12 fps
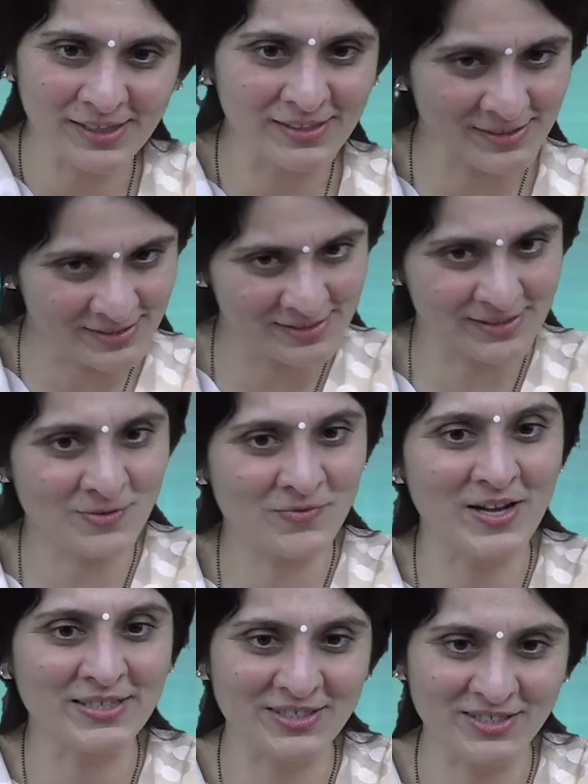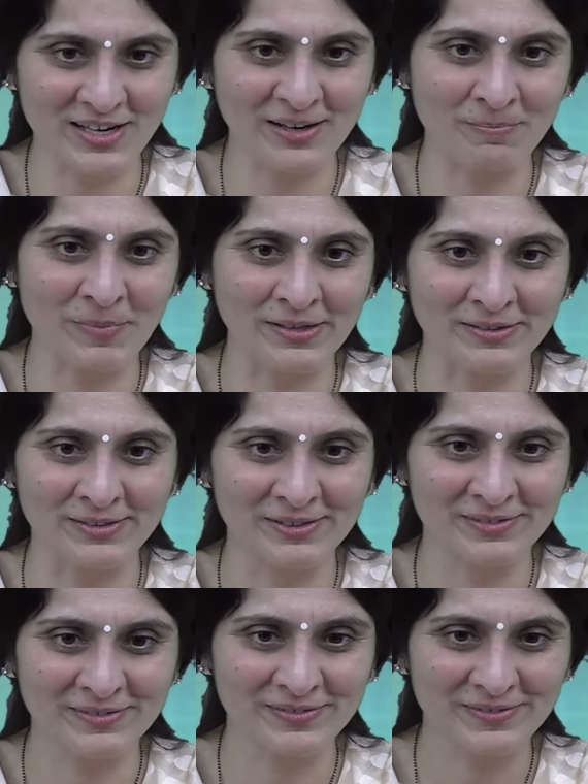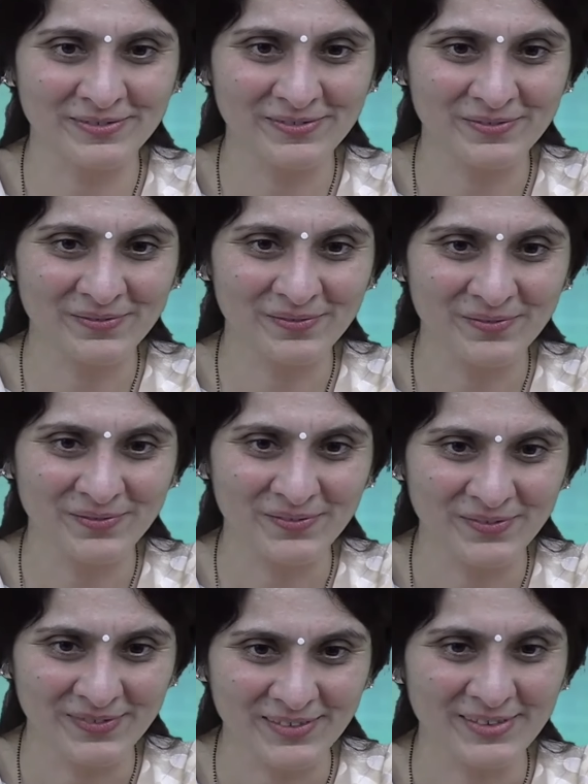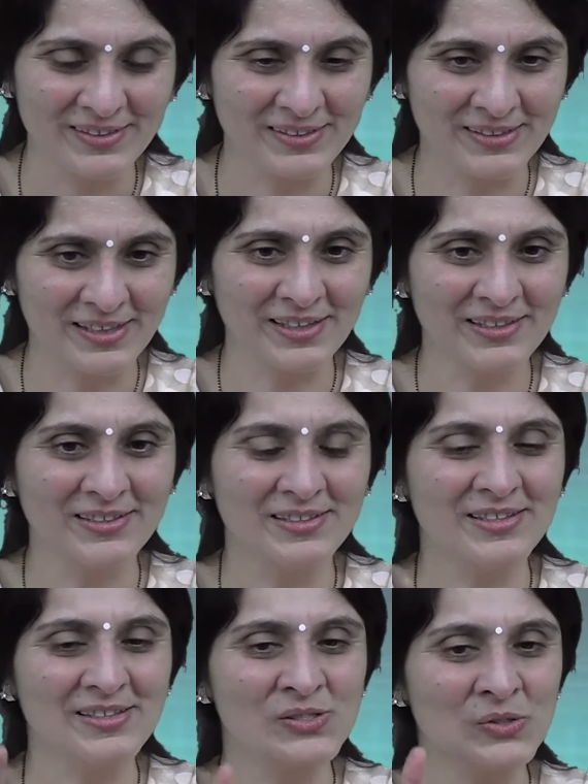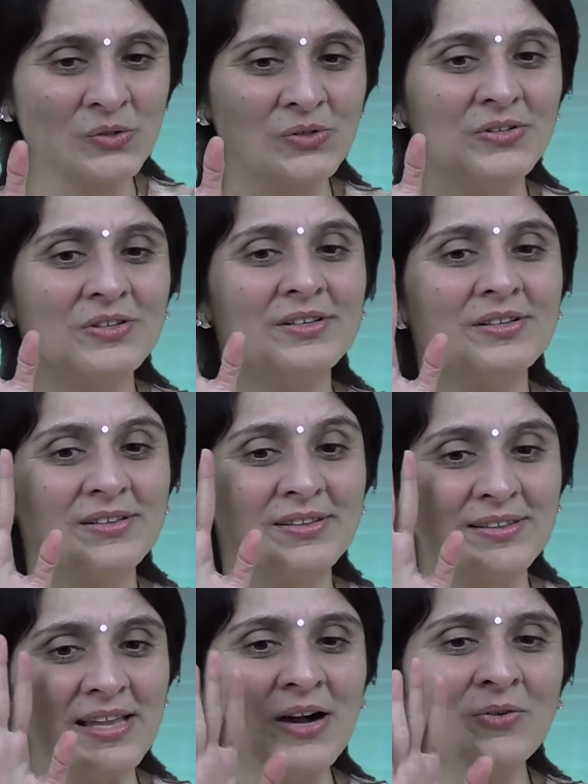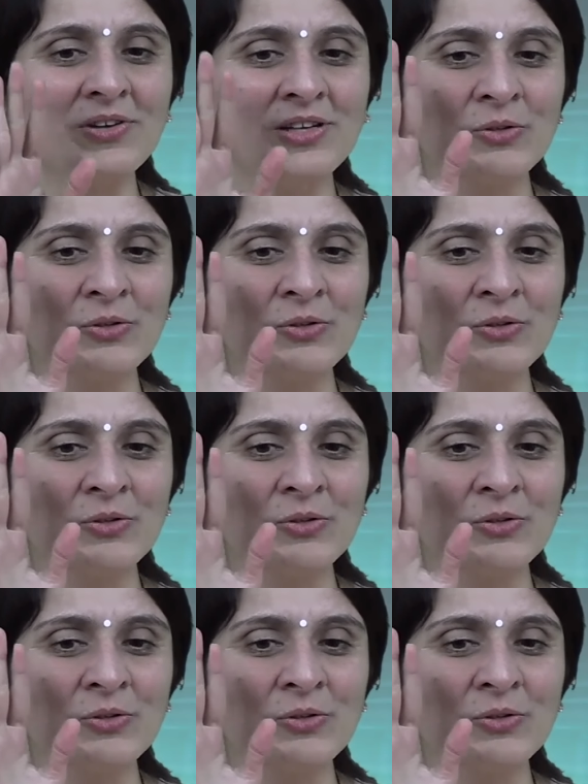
and this is the fast track path. Mm-hmm. Yeah? So now we are